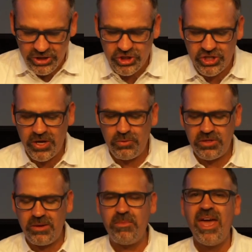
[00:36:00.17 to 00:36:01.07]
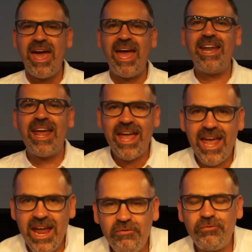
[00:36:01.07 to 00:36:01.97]
share with him. And
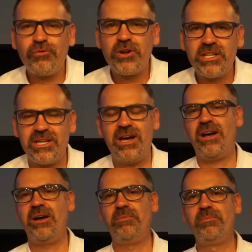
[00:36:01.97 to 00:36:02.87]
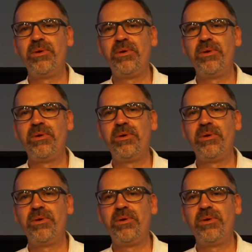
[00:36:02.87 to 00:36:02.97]
every time,